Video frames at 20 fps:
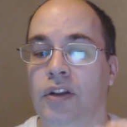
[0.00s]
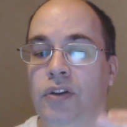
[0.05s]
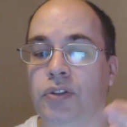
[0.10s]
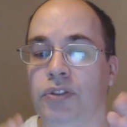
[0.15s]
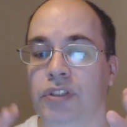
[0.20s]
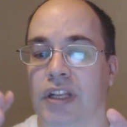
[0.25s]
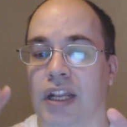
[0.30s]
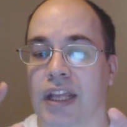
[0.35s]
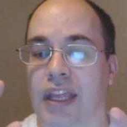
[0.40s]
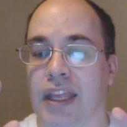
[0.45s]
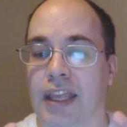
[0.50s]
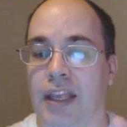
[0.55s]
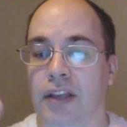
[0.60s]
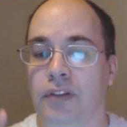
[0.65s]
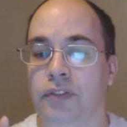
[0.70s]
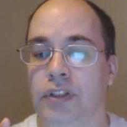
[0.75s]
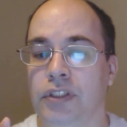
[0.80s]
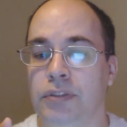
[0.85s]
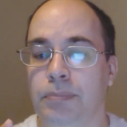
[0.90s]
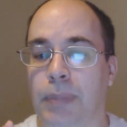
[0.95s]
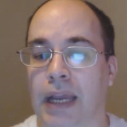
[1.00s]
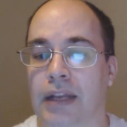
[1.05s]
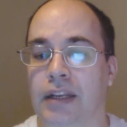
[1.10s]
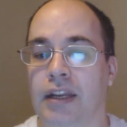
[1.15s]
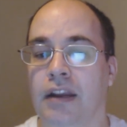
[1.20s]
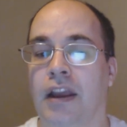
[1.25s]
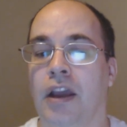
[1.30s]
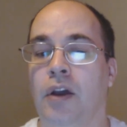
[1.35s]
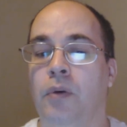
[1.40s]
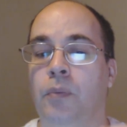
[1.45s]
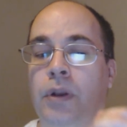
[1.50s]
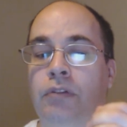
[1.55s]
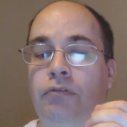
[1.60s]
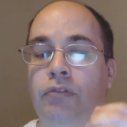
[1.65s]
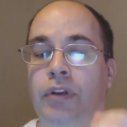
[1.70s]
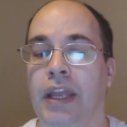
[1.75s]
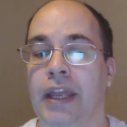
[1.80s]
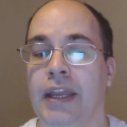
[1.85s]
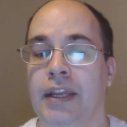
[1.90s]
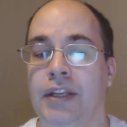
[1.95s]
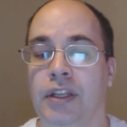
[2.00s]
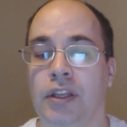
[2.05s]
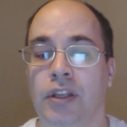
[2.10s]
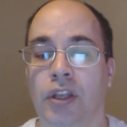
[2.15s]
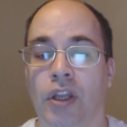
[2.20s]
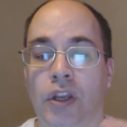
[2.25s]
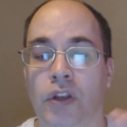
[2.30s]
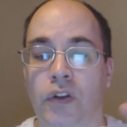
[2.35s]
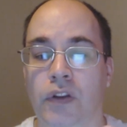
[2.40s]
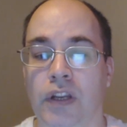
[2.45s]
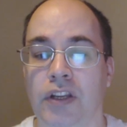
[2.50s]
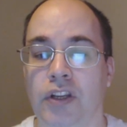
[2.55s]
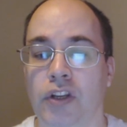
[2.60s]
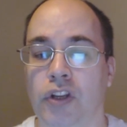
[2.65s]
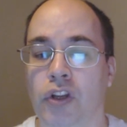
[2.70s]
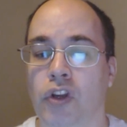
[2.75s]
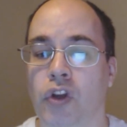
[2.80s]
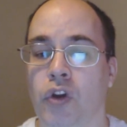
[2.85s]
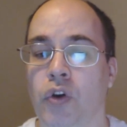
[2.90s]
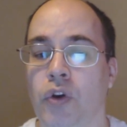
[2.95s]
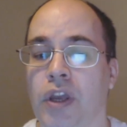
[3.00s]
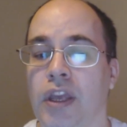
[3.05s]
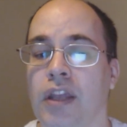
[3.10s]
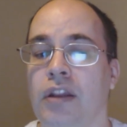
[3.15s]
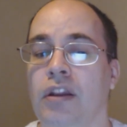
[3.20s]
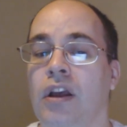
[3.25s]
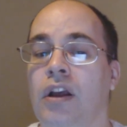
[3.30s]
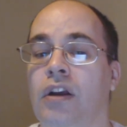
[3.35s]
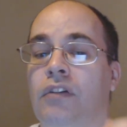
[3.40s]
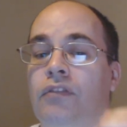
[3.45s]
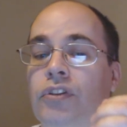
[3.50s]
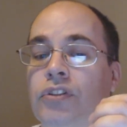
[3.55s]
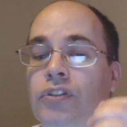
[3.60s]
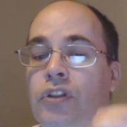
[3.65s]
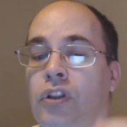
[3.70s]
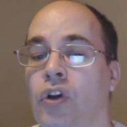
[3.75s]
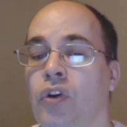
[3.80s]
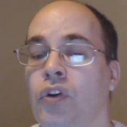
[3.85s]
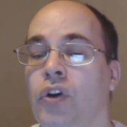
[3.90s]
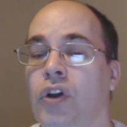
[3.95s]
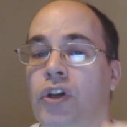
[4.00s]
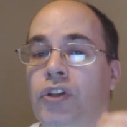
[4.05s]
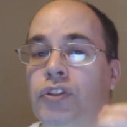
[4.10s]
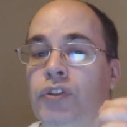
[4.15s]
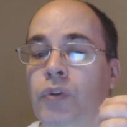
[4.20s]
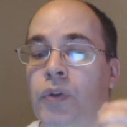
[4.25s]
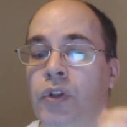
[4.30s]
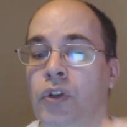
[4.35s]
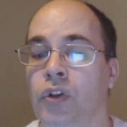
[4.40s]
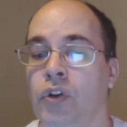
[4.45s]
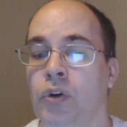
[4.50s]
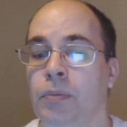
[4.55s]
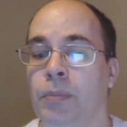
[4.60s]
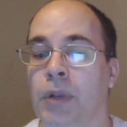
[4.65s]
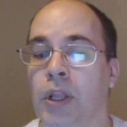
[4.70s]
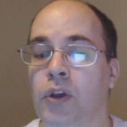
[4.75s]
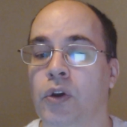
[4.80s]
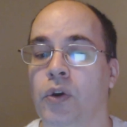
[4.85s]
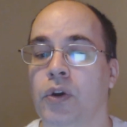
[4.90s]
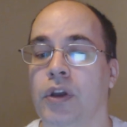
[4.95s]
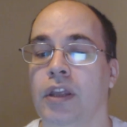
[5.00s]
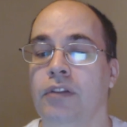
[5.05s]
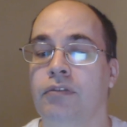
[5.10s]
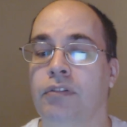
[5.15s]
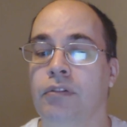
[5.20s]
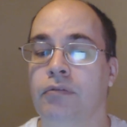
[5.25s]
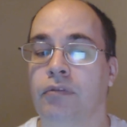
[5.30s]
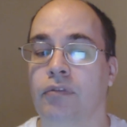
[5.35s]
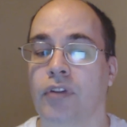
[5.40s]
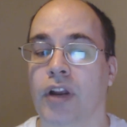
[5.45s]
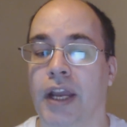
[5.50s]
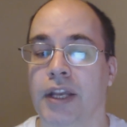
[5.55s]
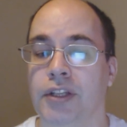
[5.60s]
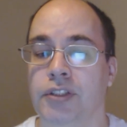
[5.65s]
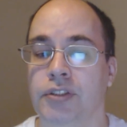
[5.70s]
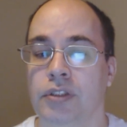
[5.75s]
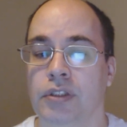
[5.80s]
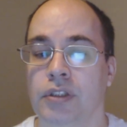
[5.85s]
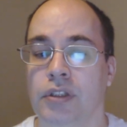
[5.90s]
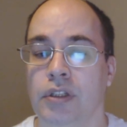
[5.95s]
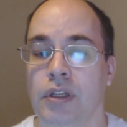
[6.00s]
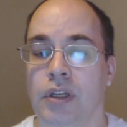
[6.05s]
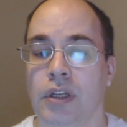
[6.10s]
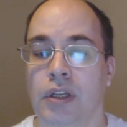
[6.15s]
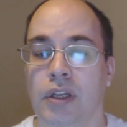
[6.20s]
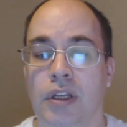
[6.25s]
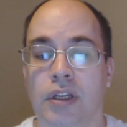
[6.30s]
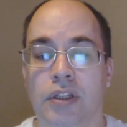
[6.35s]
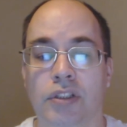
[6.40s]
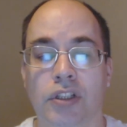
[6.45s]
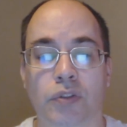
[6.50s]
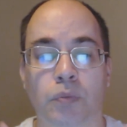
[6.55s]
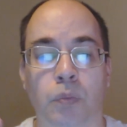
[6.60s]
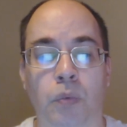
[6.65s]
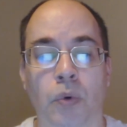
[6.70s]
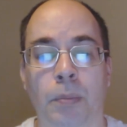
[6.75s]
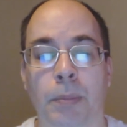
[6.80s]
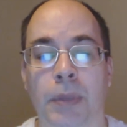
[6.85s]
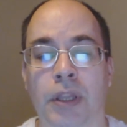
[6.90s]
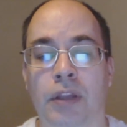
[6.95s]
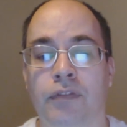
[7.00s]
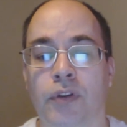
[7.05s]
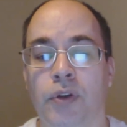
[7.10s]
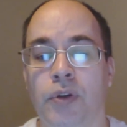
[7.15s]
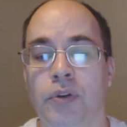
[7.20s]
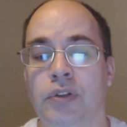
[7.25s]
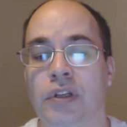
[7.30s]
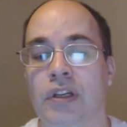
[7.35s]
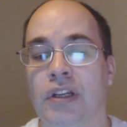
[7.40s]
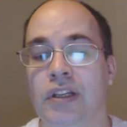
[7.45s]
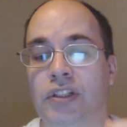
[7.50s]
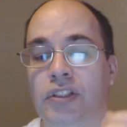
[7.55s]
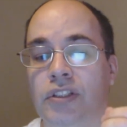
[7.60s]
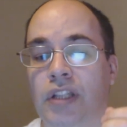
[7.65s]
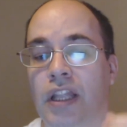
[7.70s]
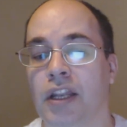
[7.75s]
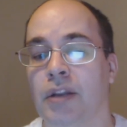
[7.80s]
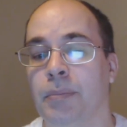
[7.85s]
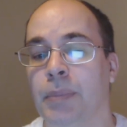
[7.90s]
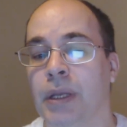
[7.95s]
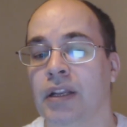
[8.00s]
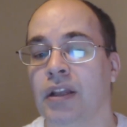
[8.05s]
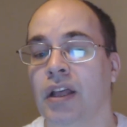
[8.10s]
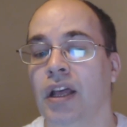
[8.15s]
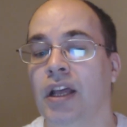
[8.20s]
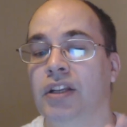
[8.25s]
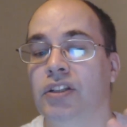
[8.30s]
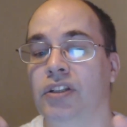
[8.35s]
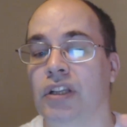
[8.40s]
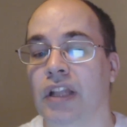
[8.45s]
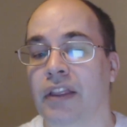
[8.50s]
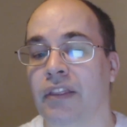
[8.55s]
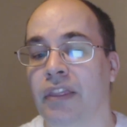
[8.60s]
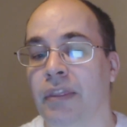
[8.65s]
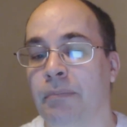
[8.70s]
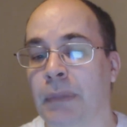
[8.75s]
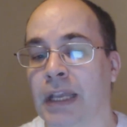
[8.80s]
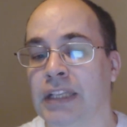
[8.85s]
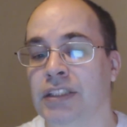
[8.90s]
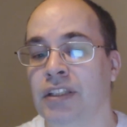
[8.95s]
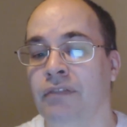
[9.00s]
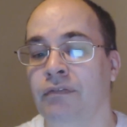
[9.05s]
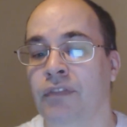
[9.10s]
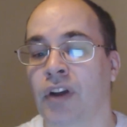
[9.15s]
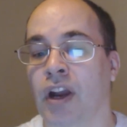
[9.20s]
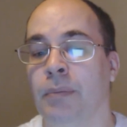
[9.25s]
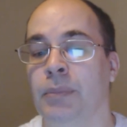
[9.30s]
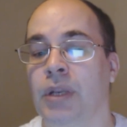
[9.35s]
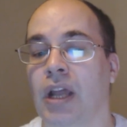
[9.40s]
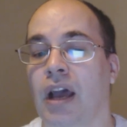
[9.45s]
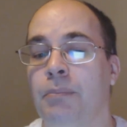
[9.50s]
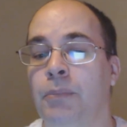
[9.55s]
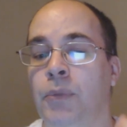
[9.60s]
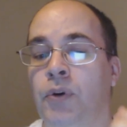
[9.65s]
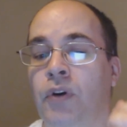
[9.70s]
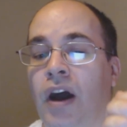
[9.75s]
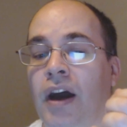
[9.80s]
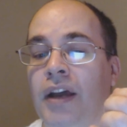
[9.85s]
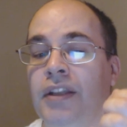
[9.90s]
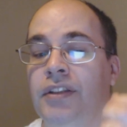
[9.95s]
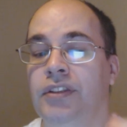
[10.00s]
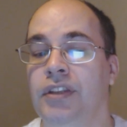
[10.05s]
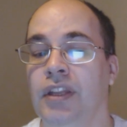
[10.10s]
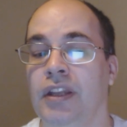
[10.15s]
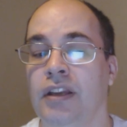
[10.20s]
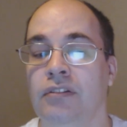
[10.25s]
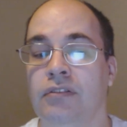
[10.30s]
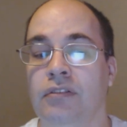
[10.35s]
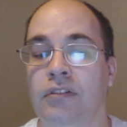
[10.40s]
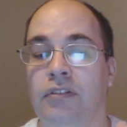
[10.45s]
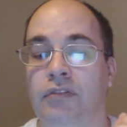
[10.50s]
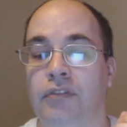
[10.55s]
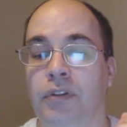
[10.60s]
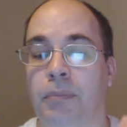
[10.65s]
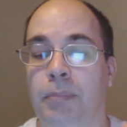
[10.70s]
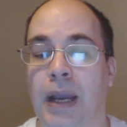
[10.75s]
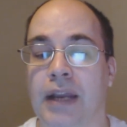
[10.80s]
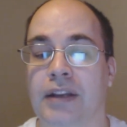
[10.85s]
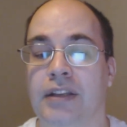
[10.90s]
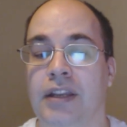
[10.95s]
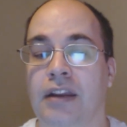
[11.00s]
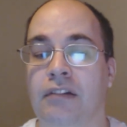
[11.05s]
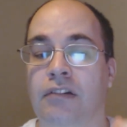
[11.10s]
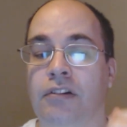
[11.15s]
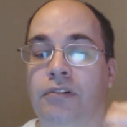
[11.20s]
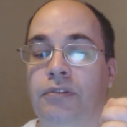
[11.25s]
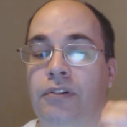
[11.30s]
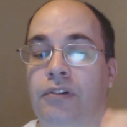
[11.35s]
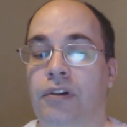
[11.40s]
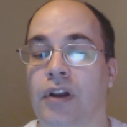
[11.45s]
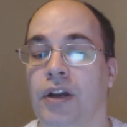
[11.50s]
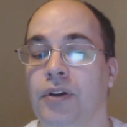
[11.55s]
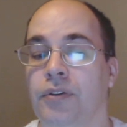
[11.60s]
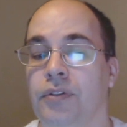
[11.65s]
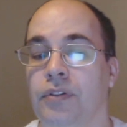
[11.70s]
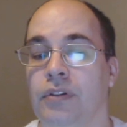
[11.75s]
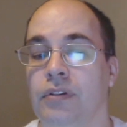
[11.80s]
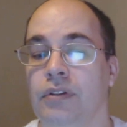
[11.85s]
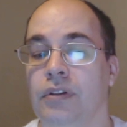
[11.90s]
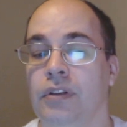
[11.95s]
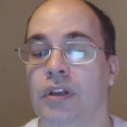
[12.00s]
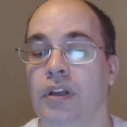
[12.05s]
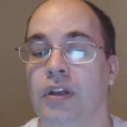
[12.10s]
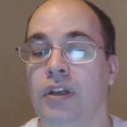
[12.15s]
In order to kill this bacteria when reheating, you needed to cook it for as long as you'd normally cook it from fresh. Just warming the food just a little bit makes the environment more ideal for bacterial growth.